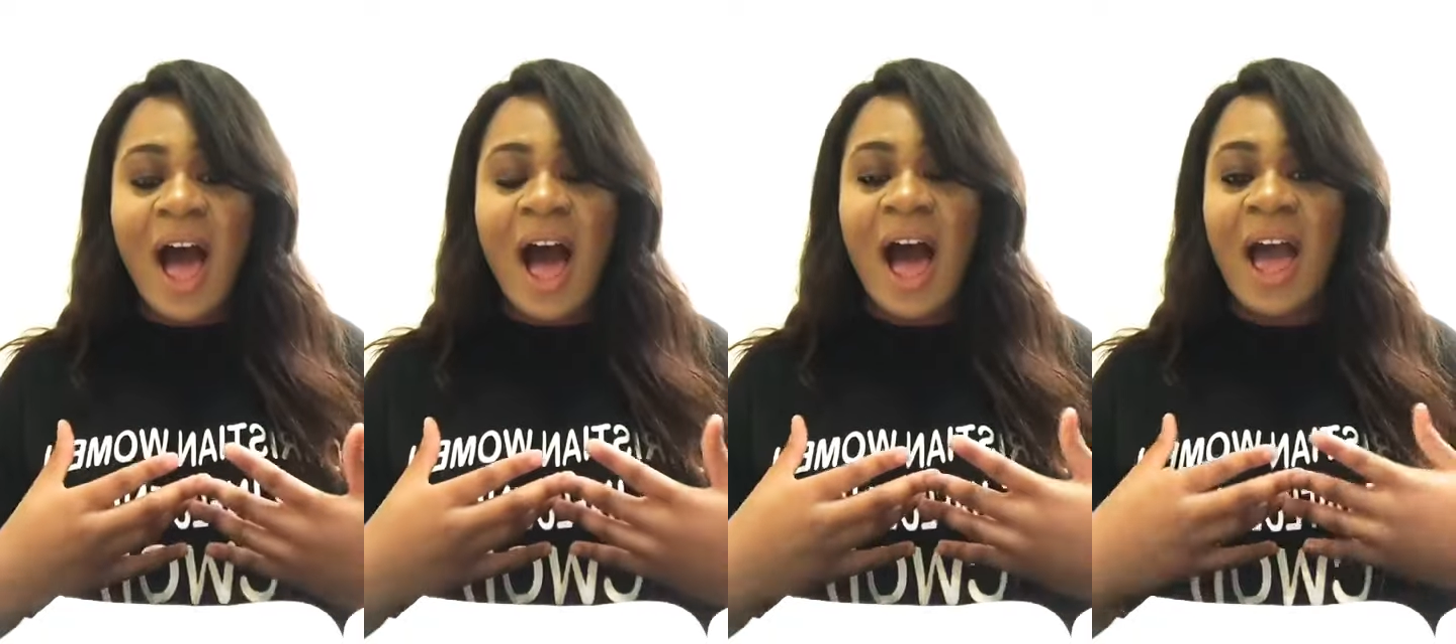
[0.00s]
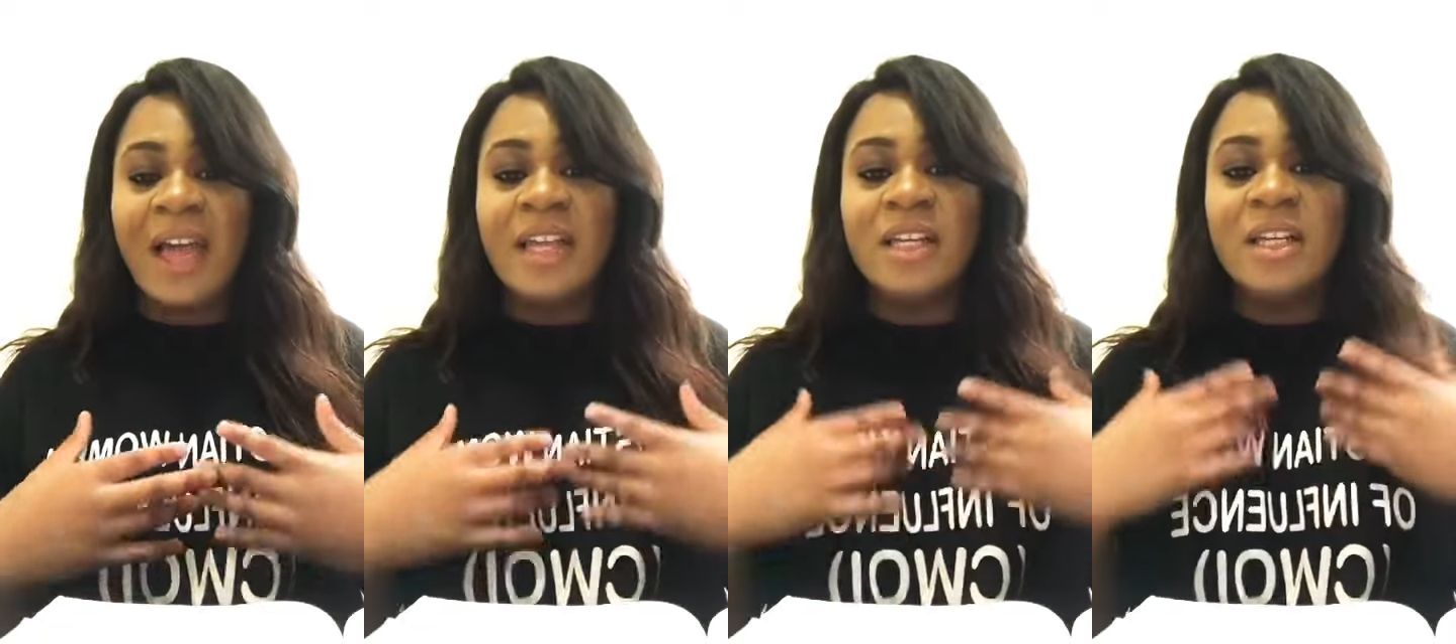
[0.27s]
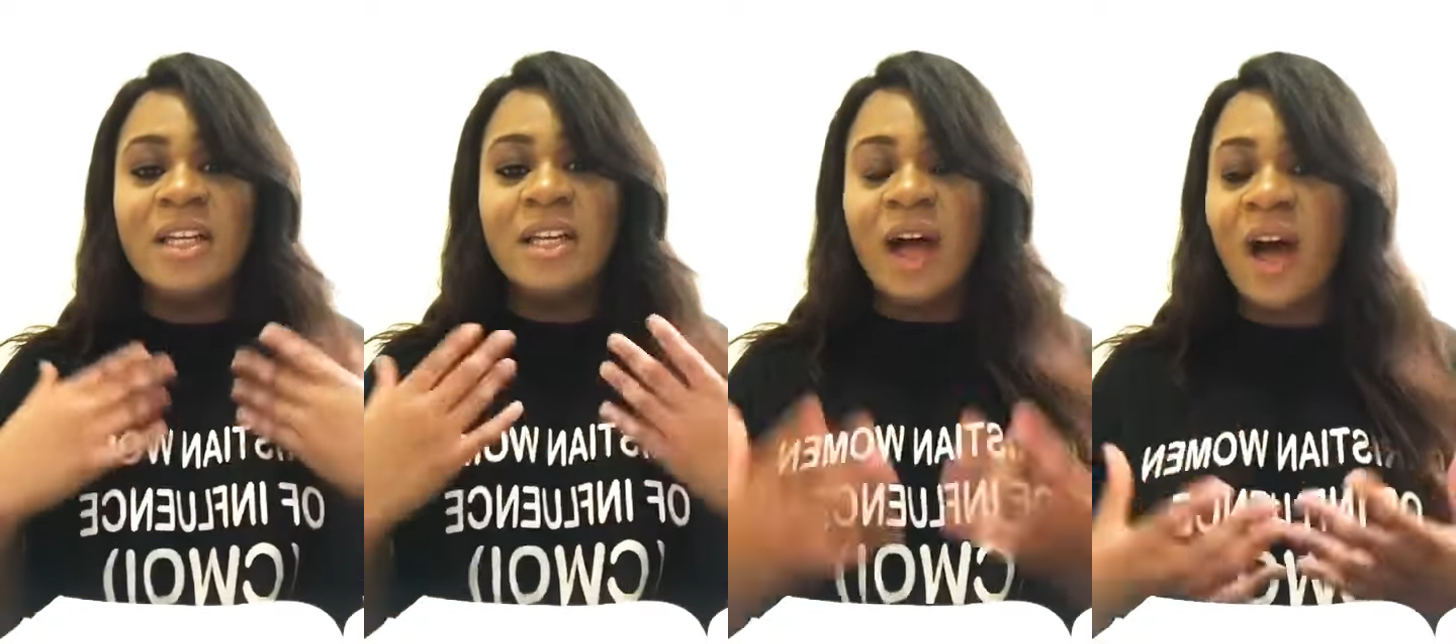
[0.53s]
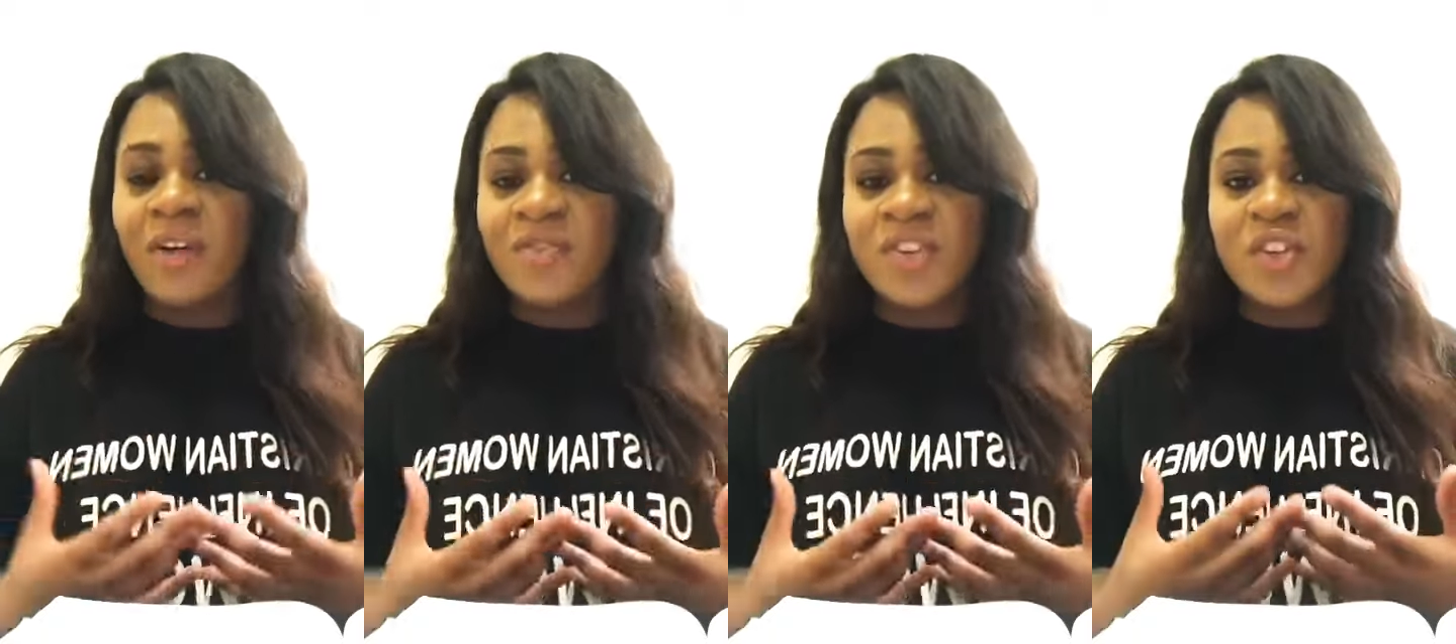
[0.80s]
I
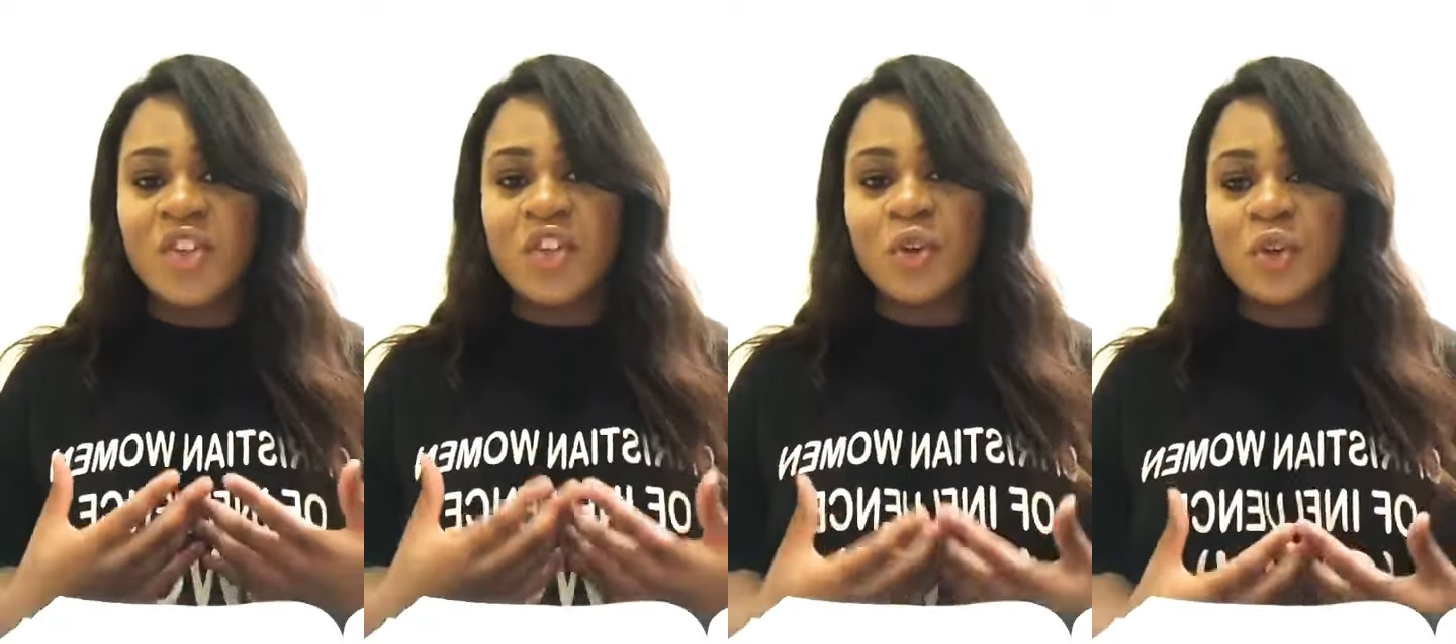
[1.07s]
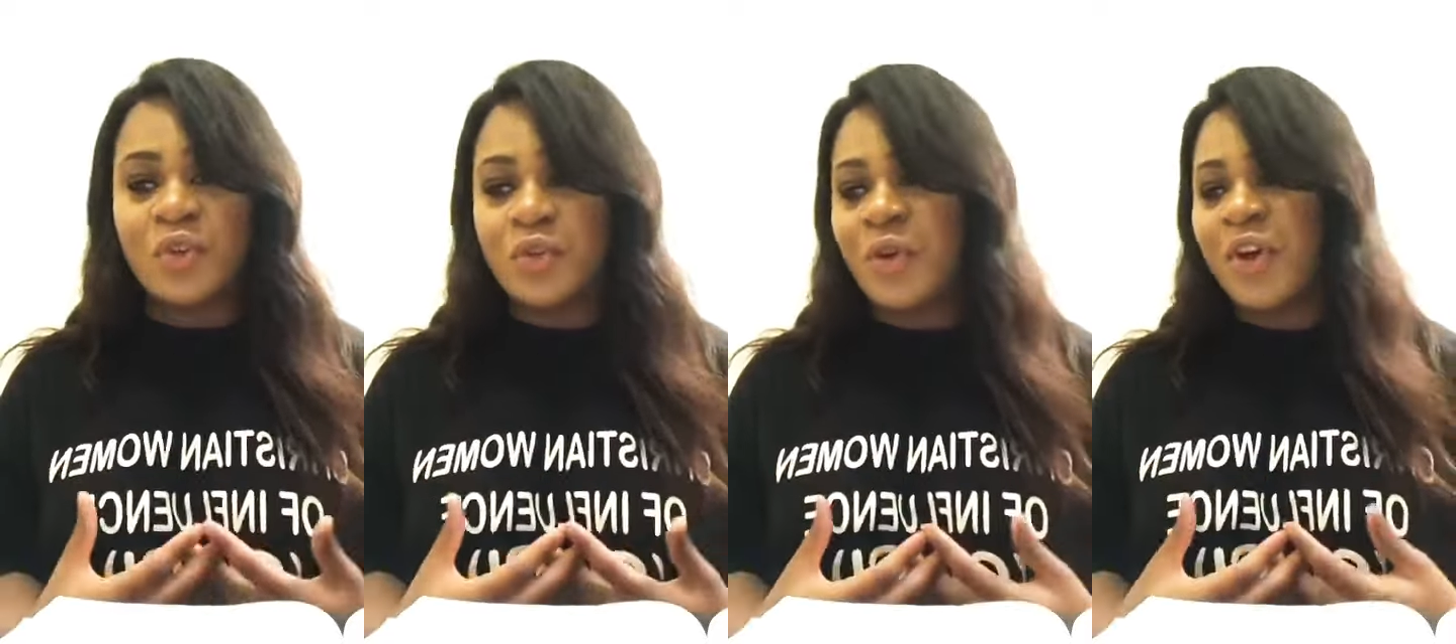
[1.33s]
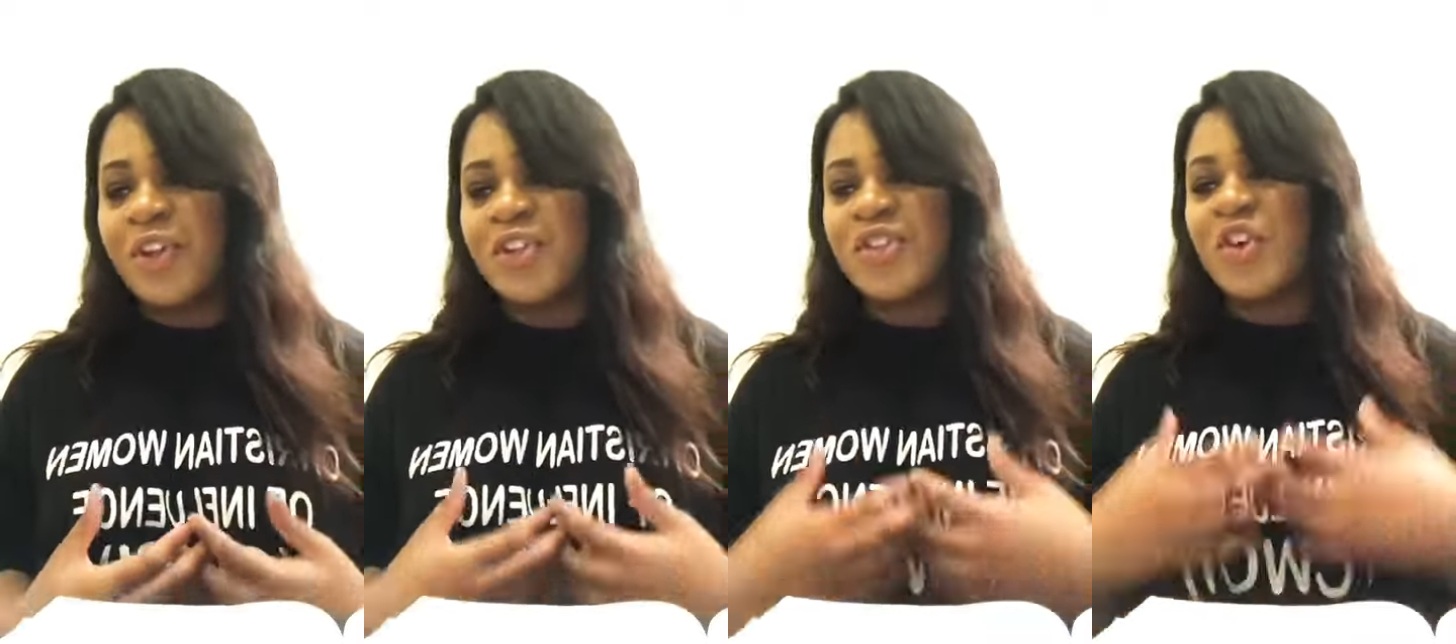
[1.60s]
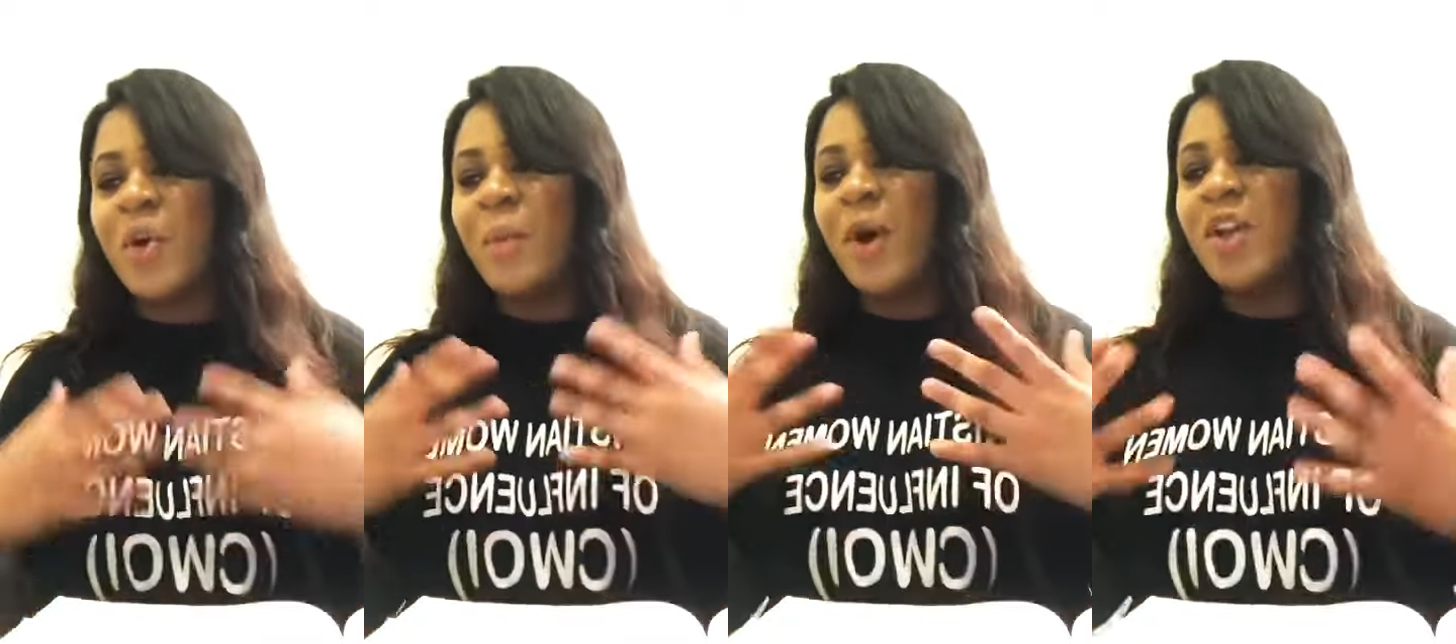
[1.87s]
loved children
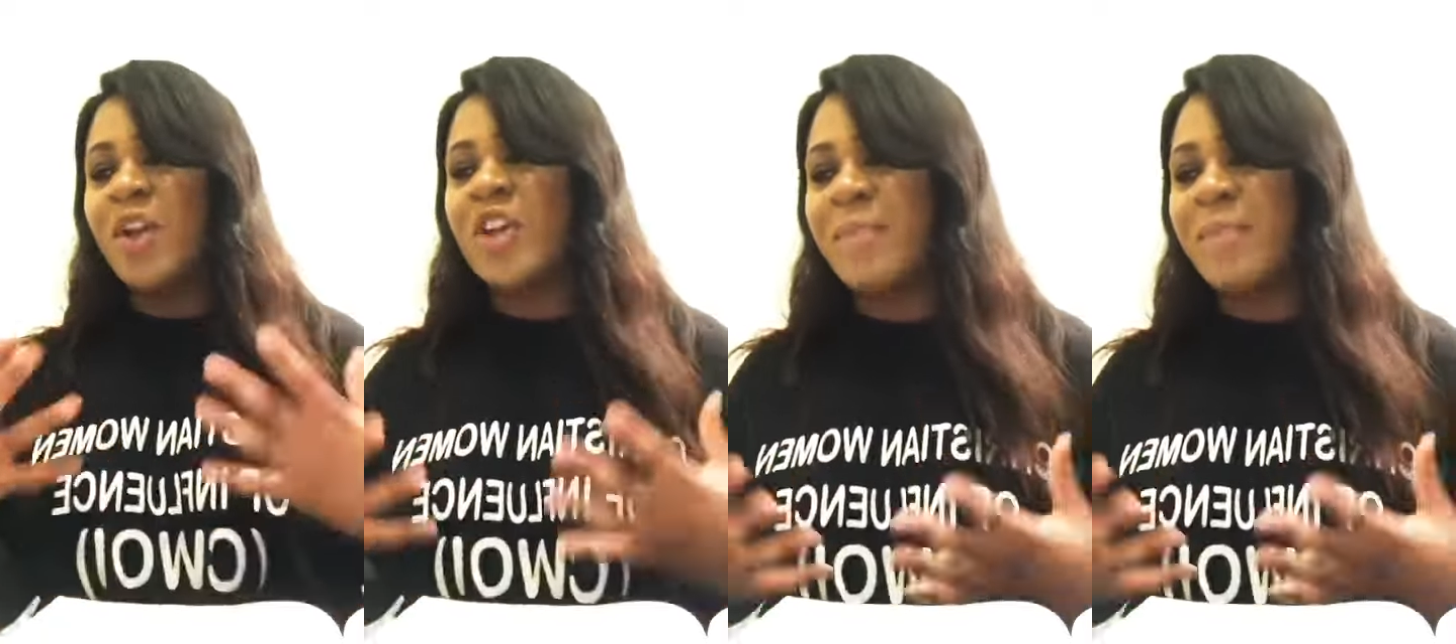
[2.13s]
so much.